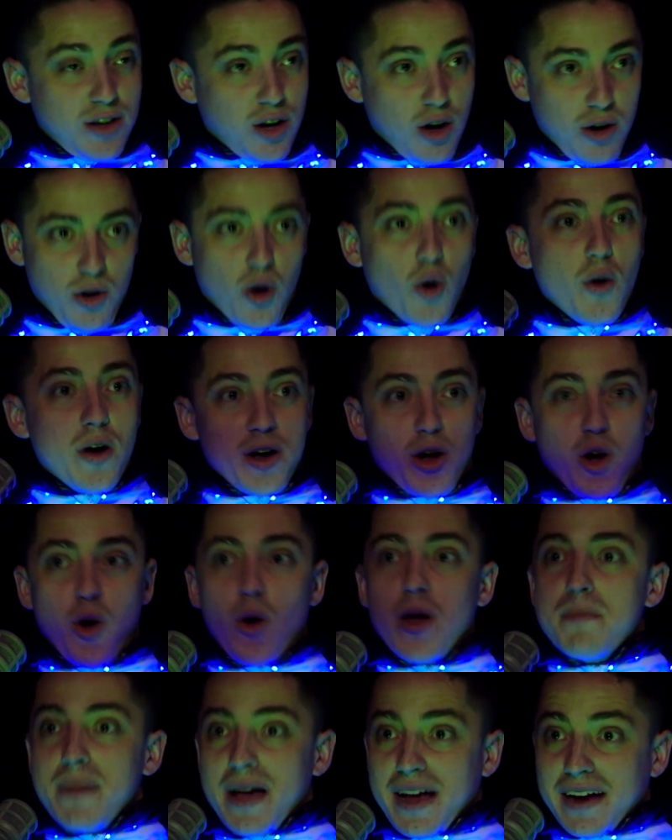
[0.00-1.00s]
And I want to
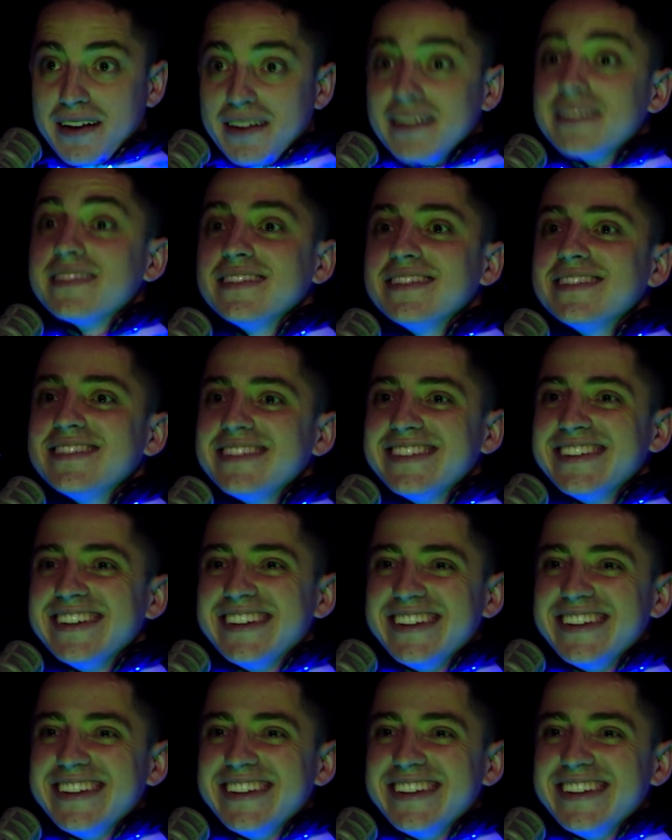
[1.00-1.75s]
be really clear. Yeah.